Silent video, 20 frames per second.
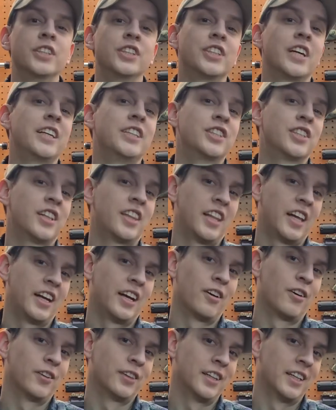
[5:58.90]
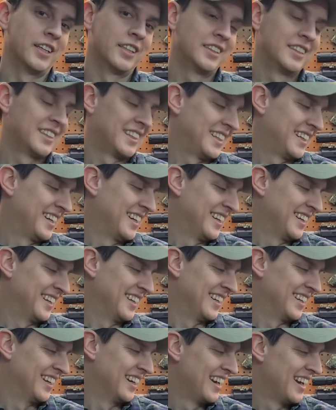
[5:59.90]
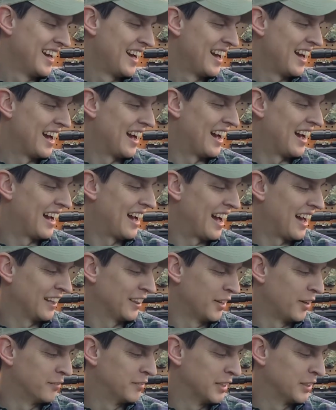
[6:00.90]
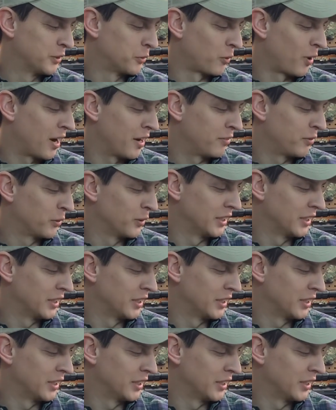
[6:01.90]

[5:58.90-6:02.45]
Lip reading: change a thing on this. I love this rifle